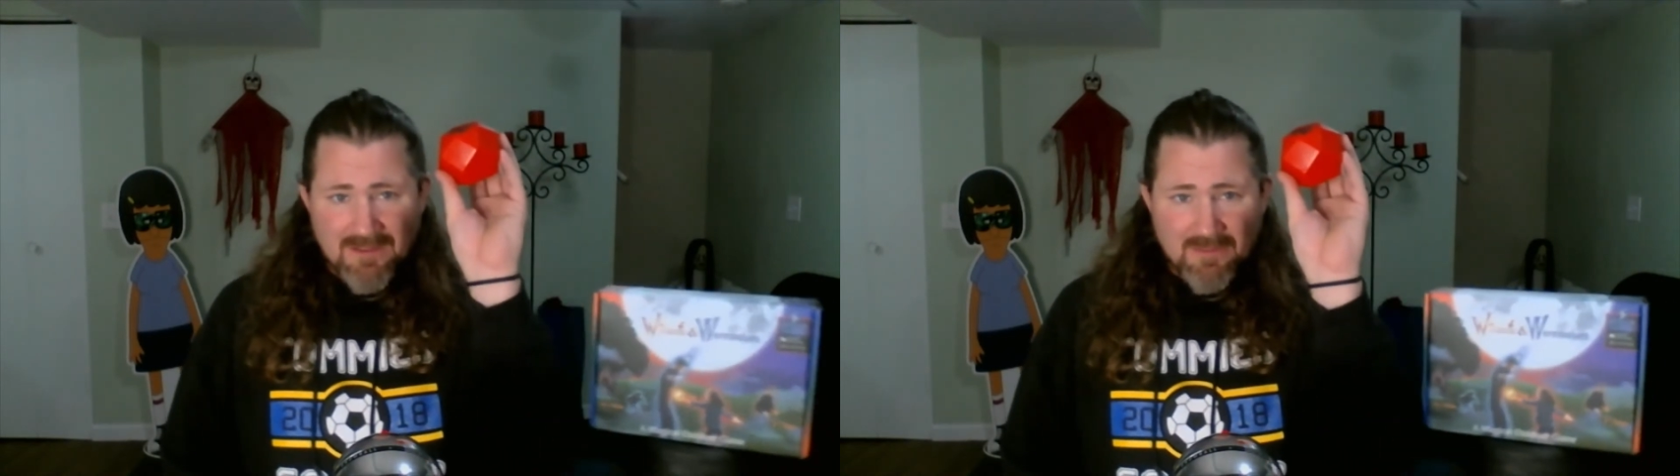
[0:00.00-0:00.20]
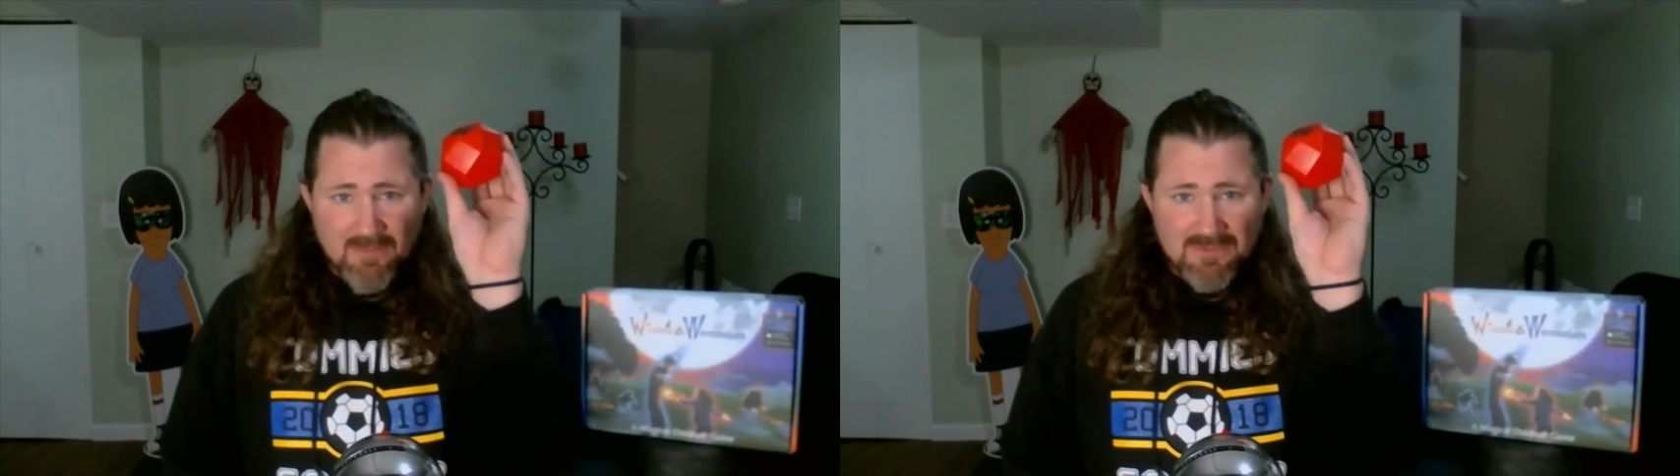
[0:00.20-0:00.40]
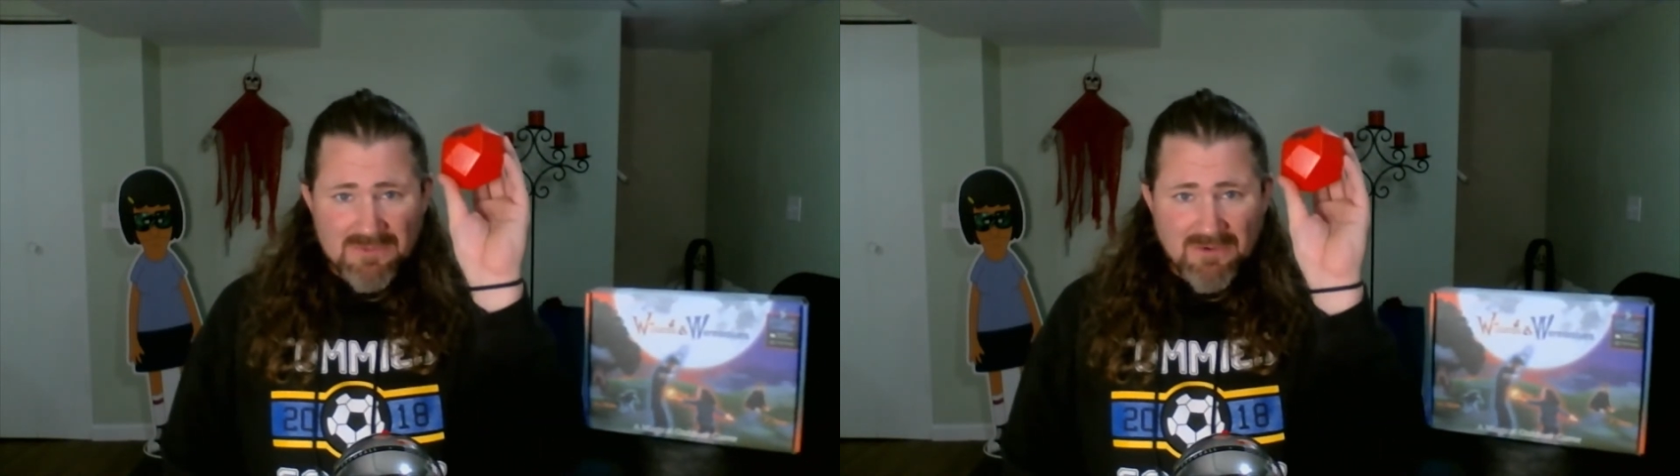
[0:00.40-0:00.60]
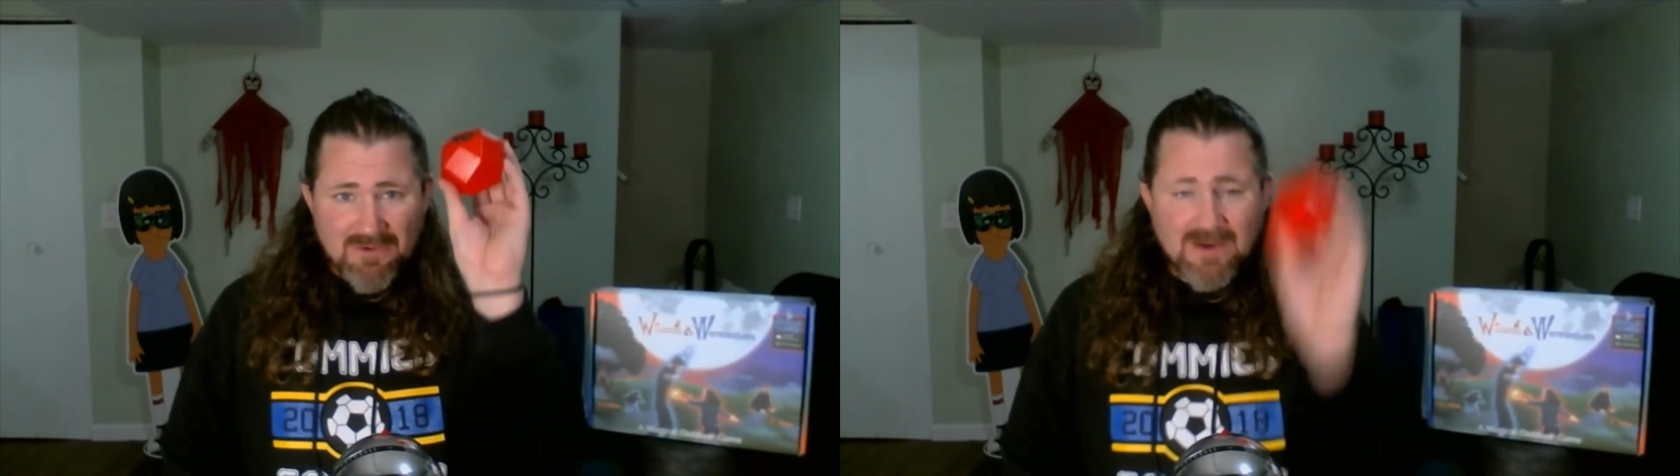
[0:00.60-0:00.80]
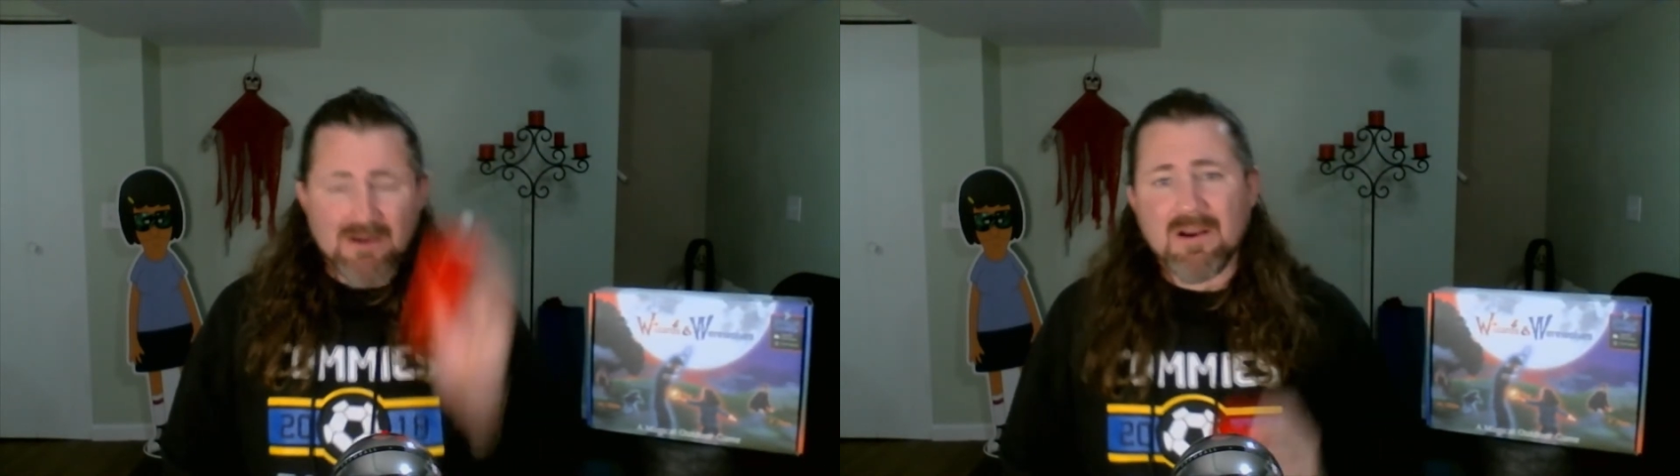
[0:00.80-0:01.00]
the moonstone
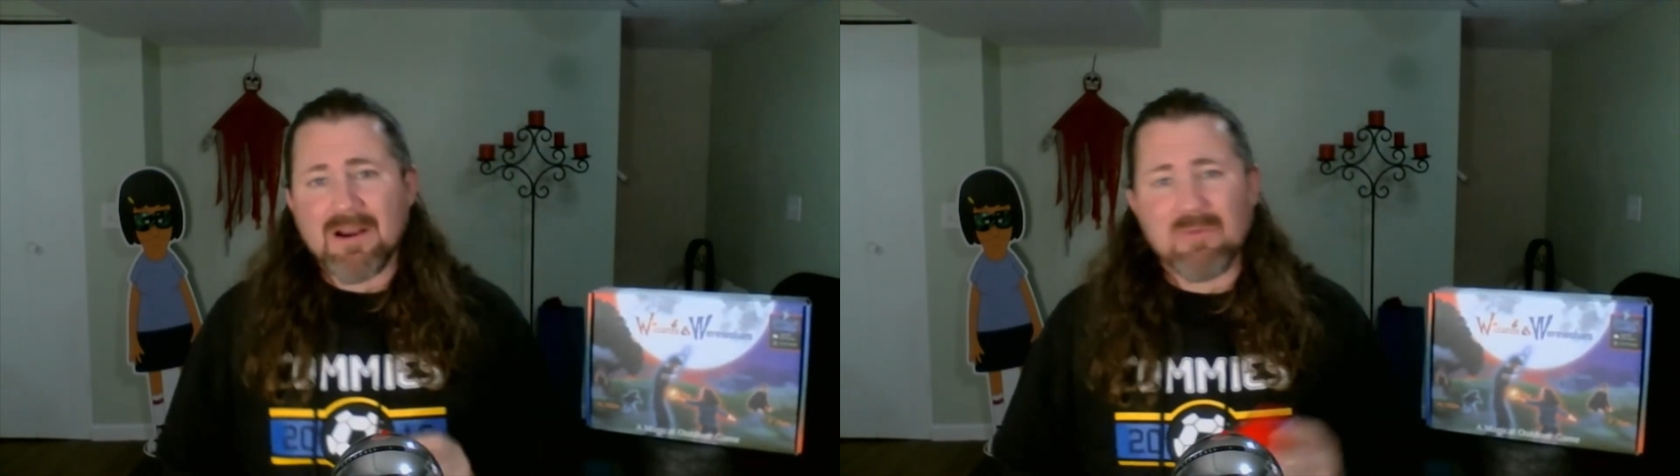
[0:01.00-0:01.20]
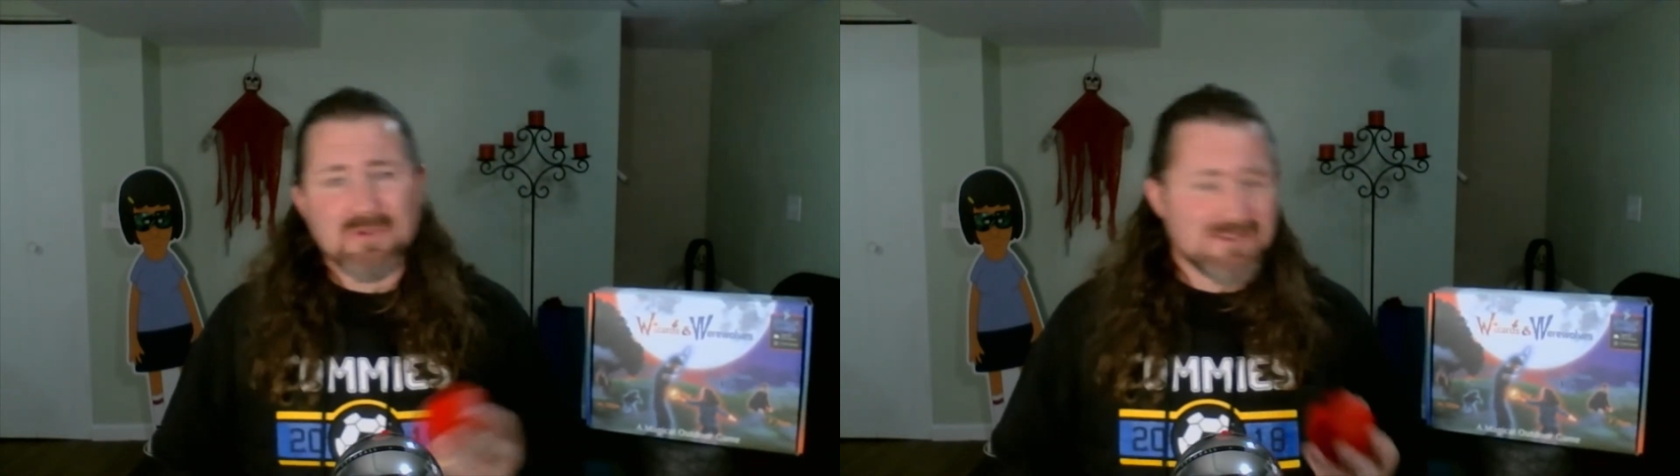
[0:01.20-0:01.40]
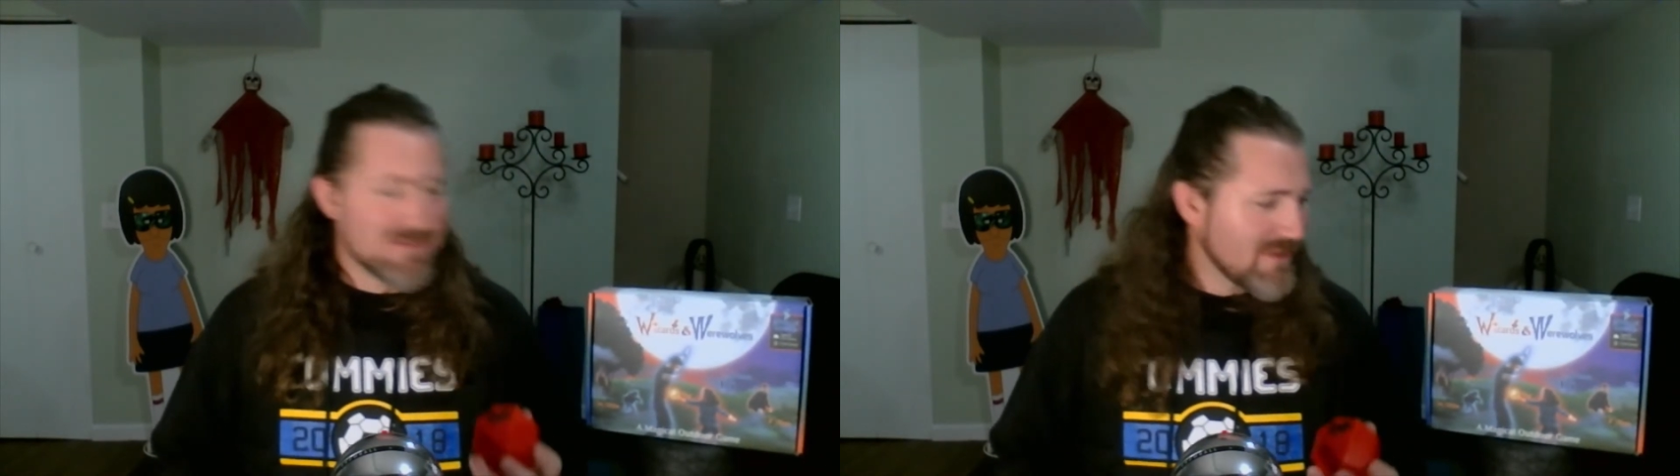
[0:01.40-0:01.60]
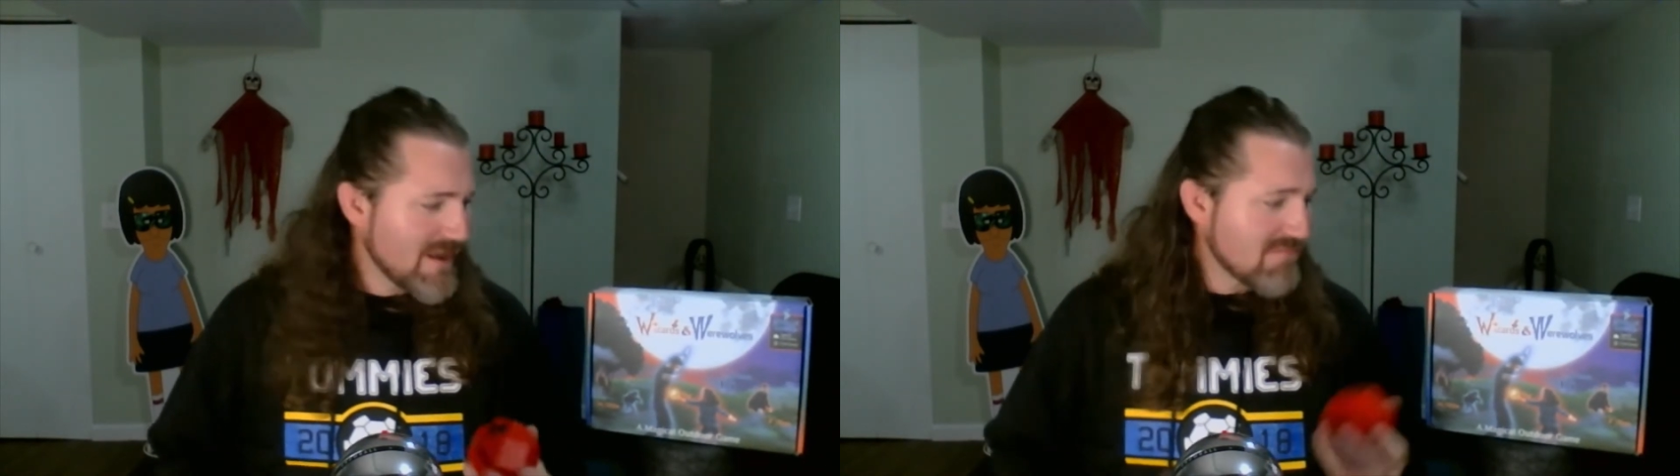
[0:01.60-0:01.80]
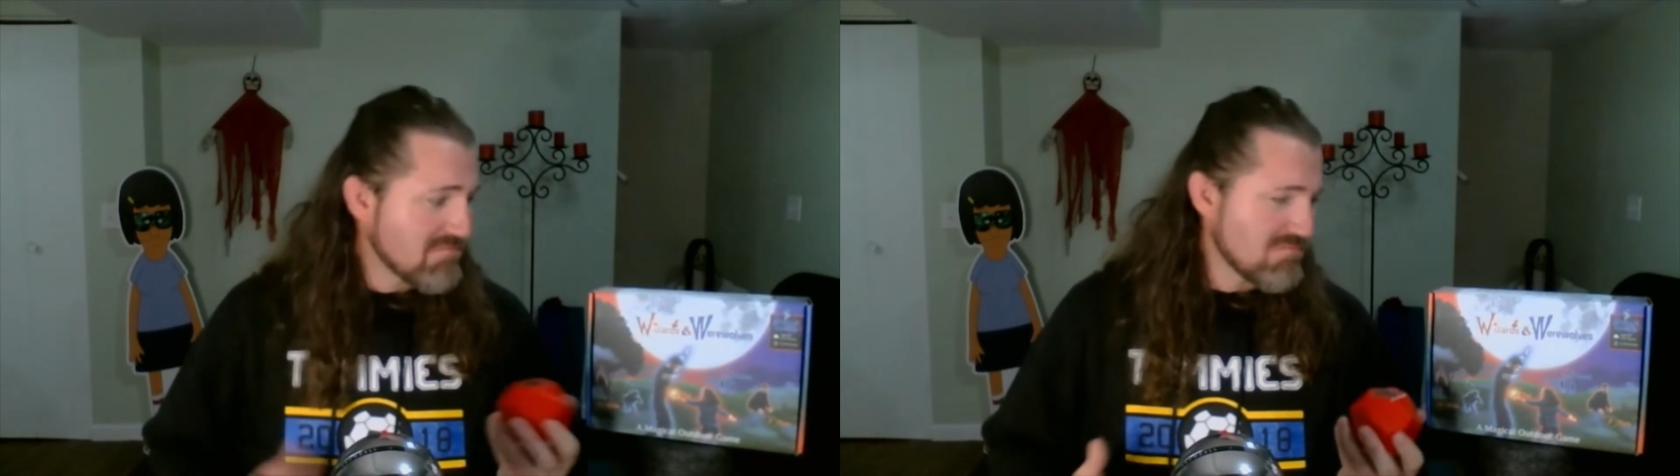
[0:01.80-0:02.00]
here. Alright, once you do
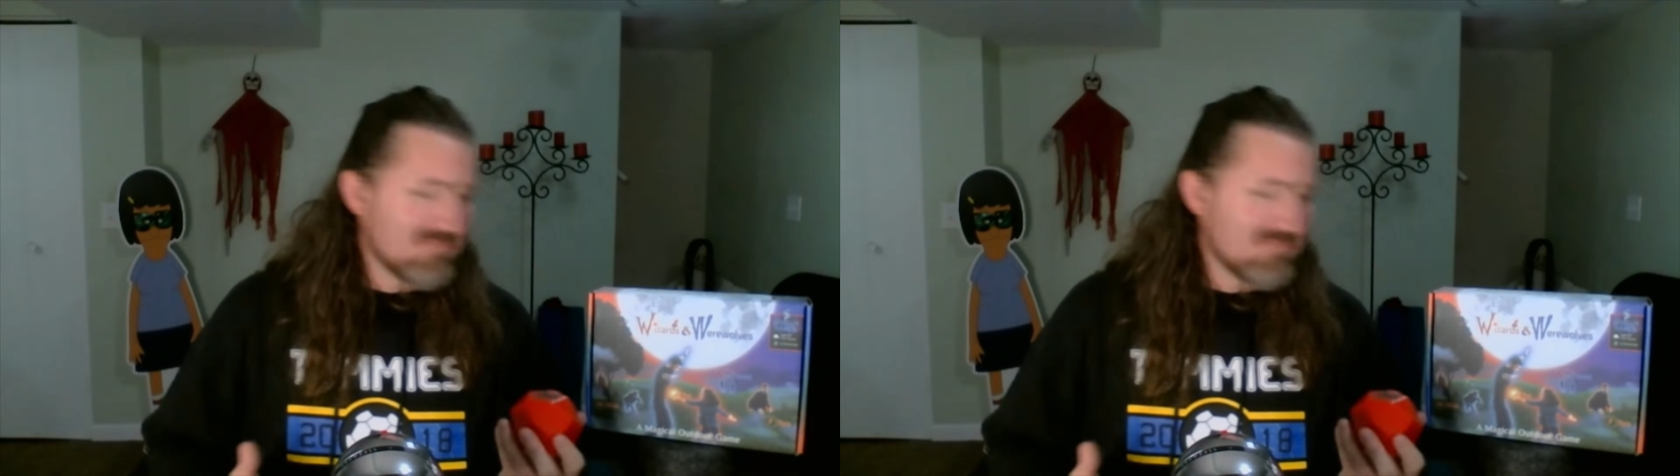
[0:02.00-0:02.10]
that,